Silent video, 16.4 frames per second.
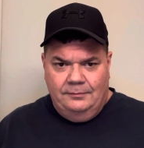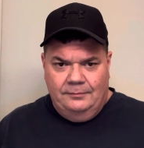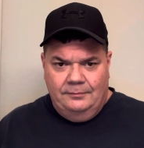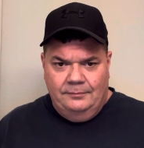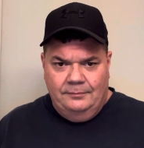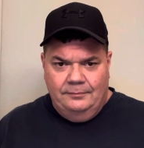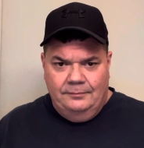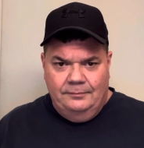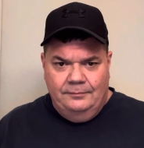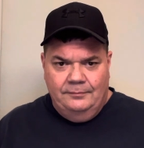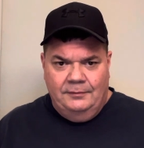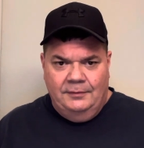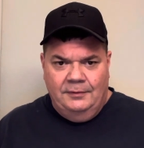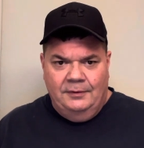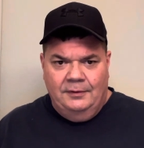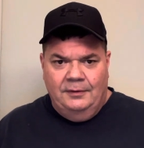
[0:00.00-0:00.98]

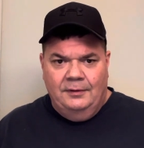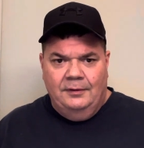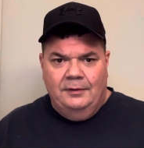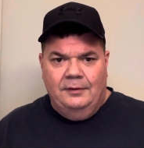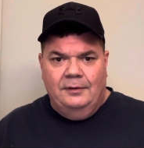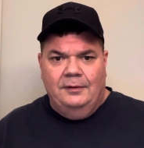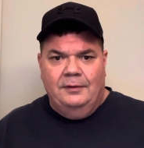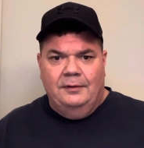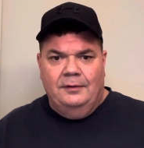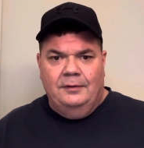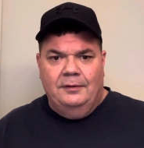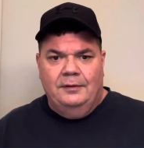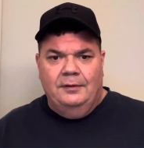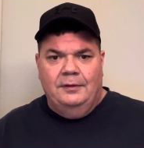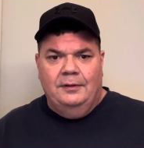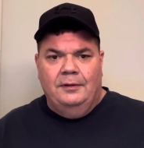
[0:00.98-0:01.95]

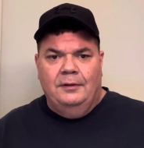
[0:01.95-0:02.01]
[no speech]